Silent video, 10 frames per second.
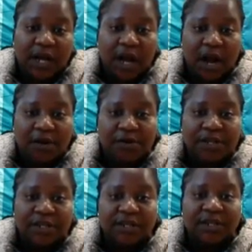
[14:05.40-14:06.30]

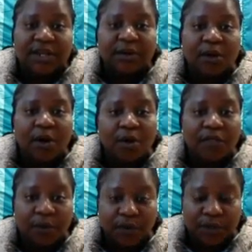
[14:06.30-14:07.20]
current on
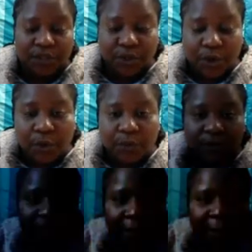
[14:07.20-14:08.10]
the west
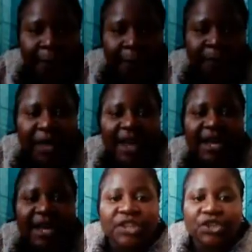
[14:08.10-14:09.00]
coast. And
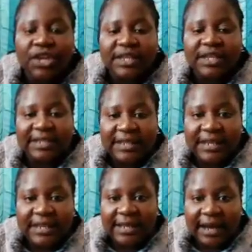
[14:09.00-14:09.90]
as you can see
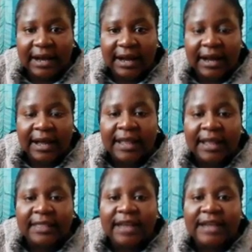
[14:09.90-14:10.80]
here,
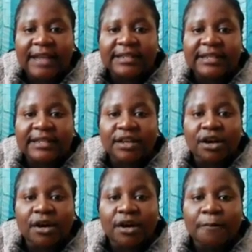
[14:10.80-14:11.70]
that
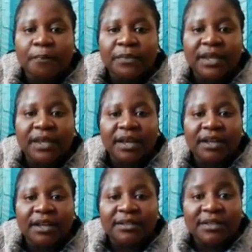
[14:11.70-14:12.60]
the
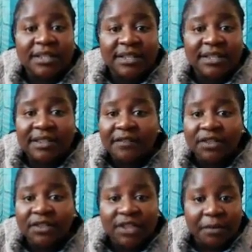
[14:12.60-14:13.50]
sea
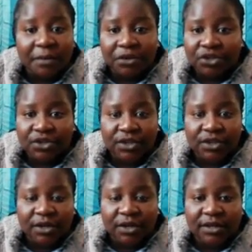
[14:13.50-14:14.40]
surface temperatures,
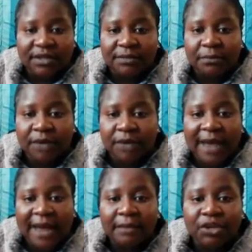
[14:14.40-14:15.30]
this
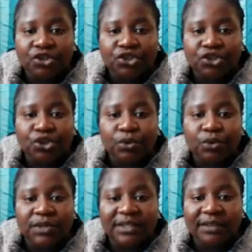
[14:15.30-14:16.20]
anime just shows
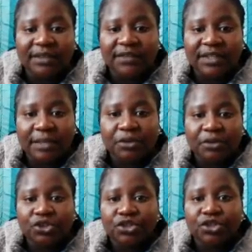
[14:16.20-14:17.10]
sea surface
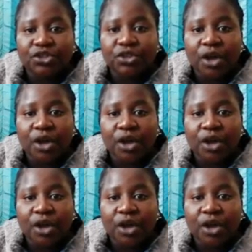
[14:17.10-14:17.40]
temperatures